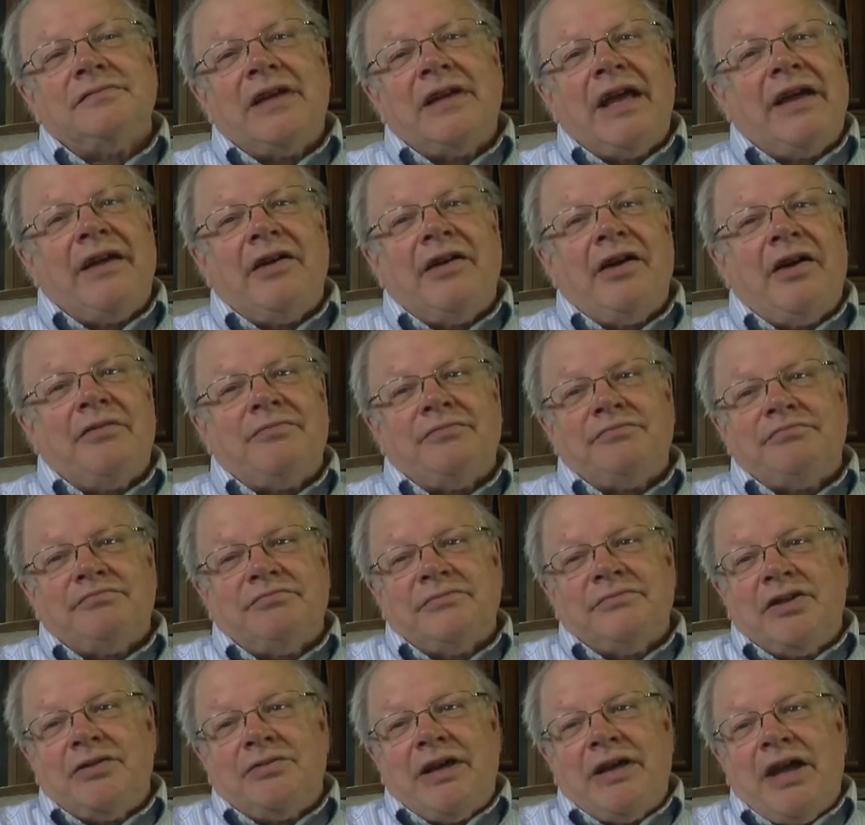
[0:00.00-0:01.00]
How
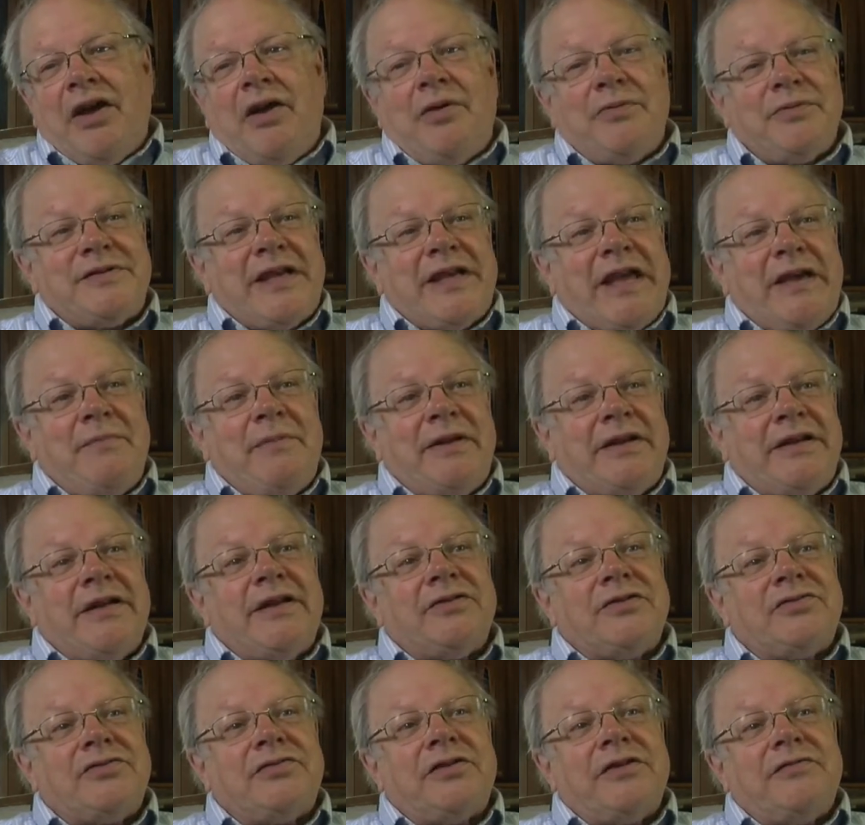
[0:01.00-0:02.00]
always have been in
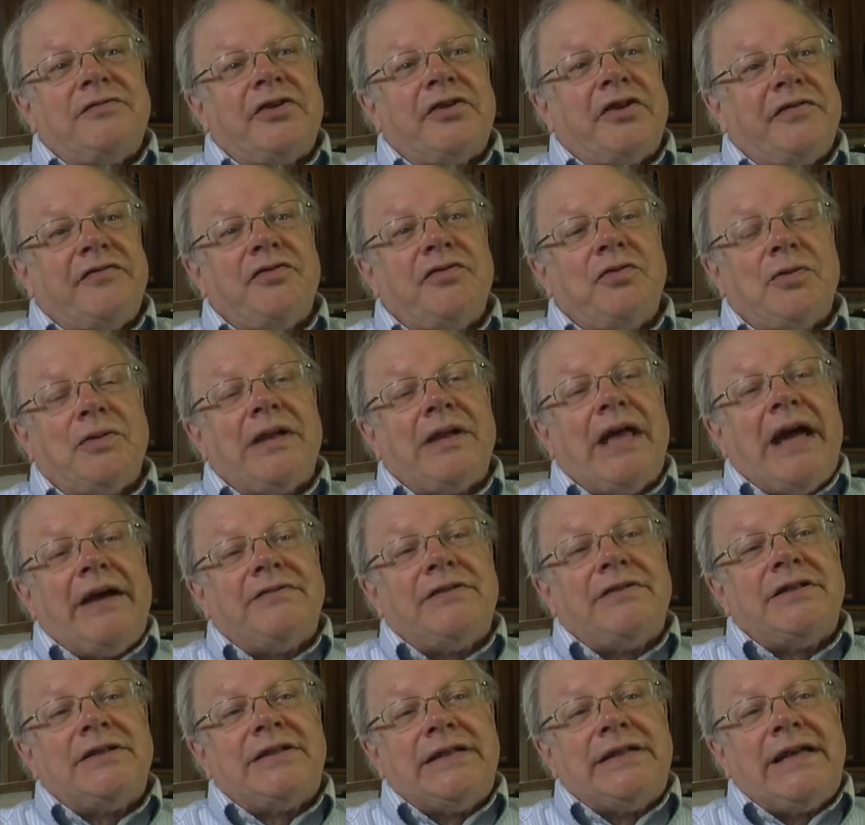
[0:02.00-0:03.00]
history. Very few alive
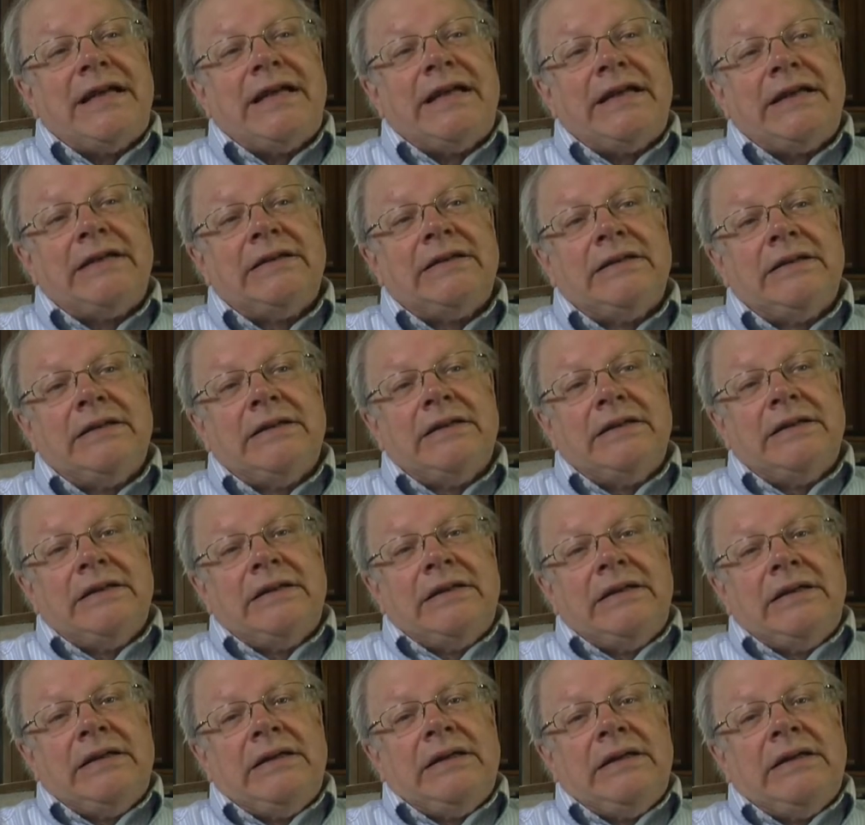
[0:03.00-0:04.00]
today,
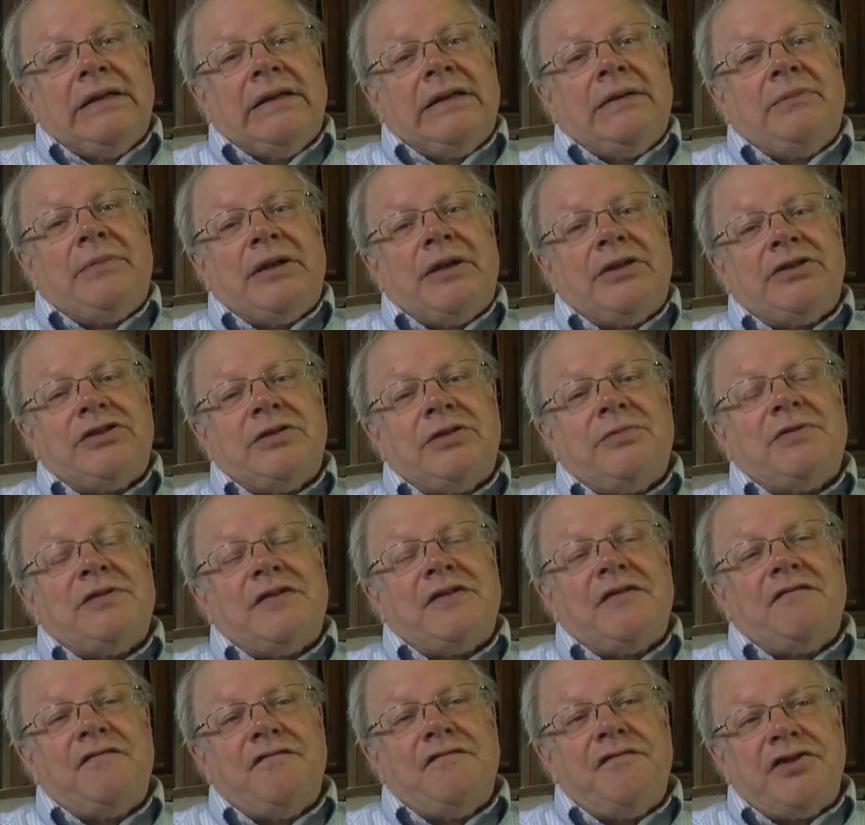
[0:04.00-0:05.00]
but she was
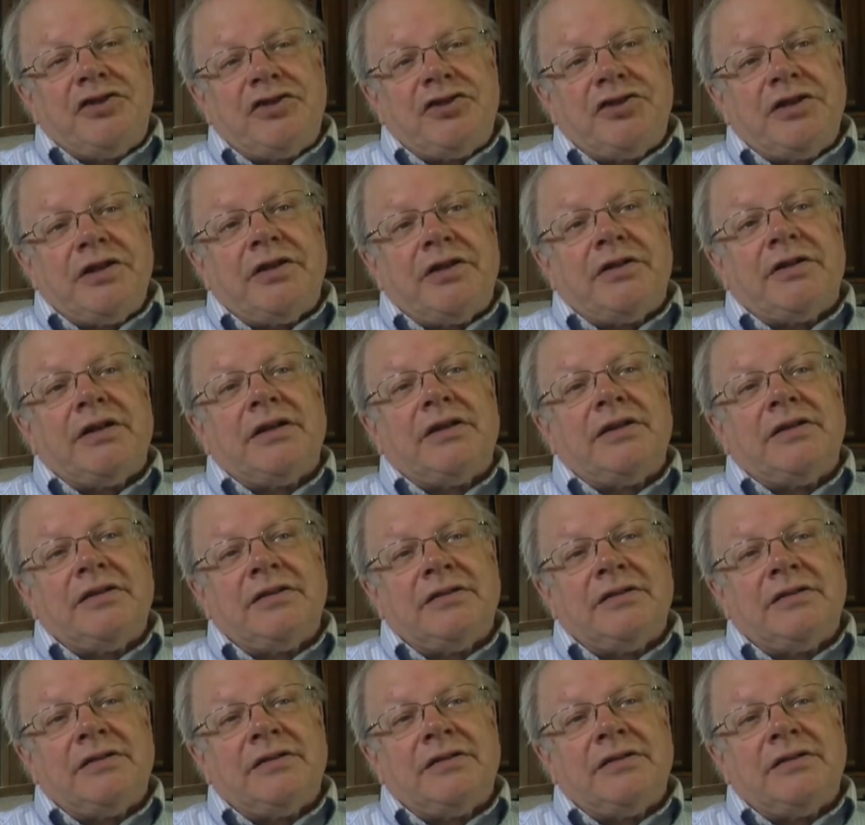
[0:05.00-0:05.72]
a visionary.